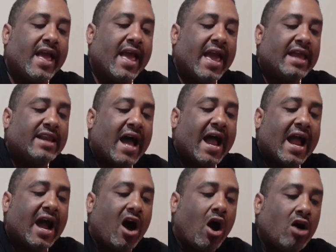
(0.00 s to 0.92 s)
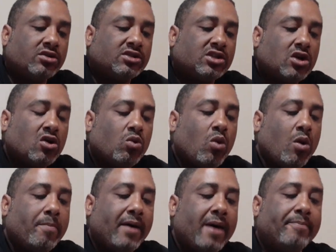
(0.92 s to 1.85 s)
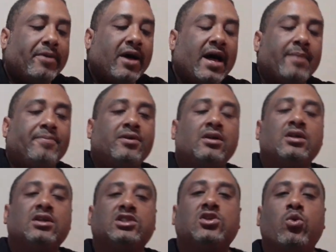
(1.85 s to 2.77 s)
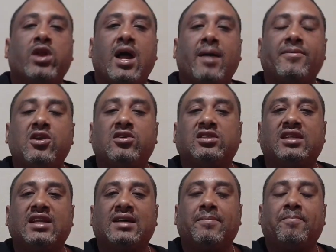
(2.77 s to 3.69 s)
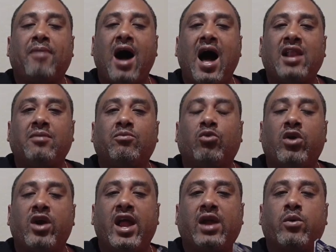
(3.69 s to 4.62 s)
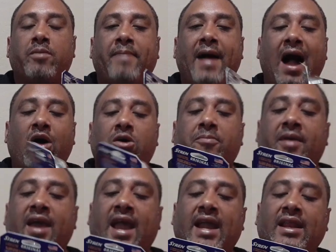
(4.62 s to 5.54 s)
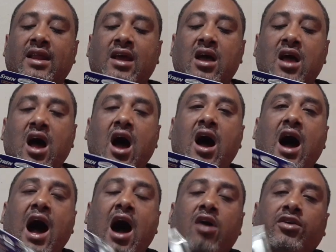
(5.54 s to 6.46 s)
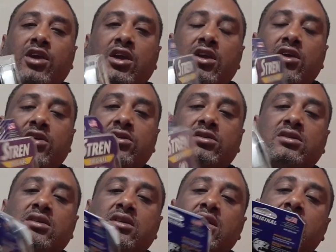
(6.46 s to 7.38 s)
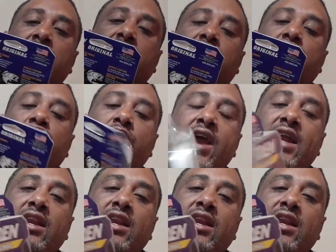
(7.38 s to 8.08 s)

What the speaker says: And I also will bump up to when I'm using a bottom rig with power bait, I'll use Stren